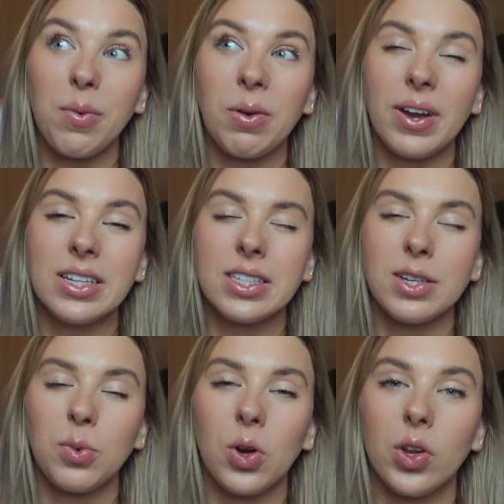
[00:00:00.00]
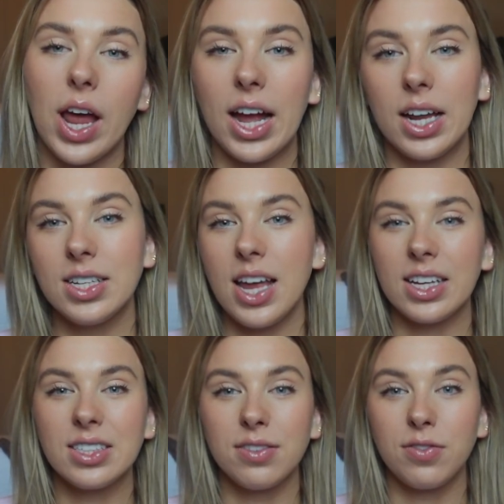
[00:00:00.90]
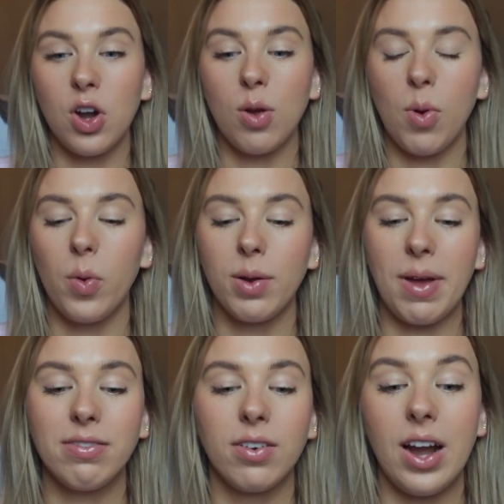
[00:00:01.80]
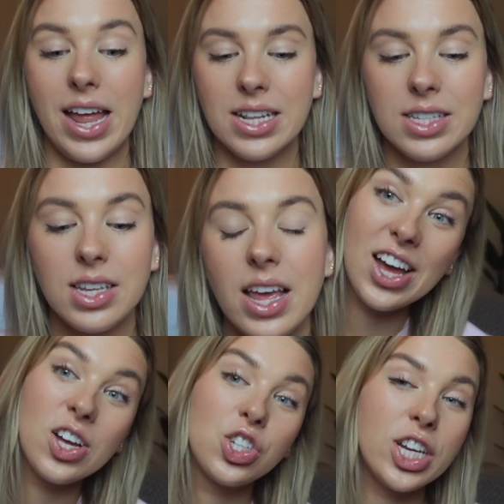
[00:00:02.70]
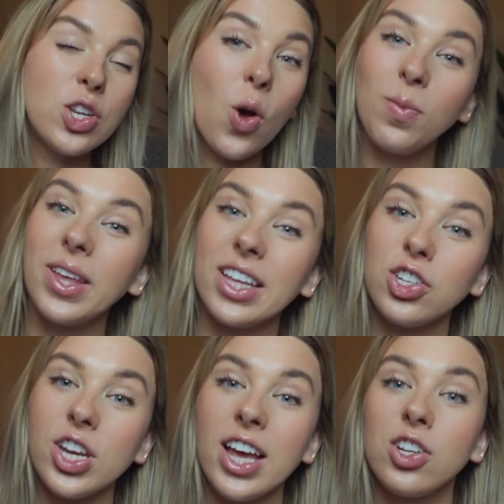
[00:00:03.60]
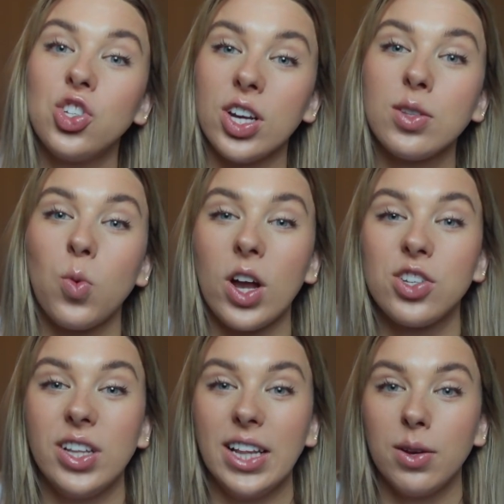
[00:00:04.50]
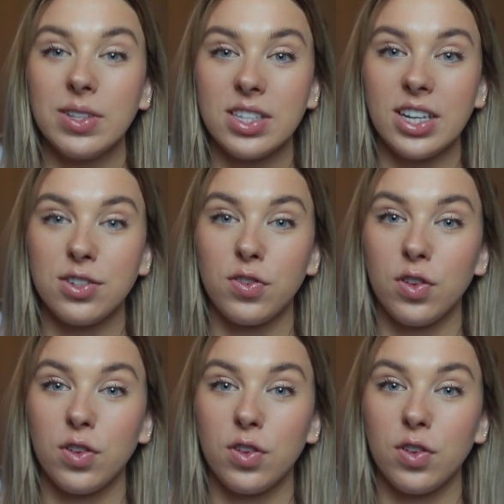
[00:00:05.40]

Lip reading: we were in Disney World, I got a text from one of my friends. She told me that she had just watched Lilo and Stitch for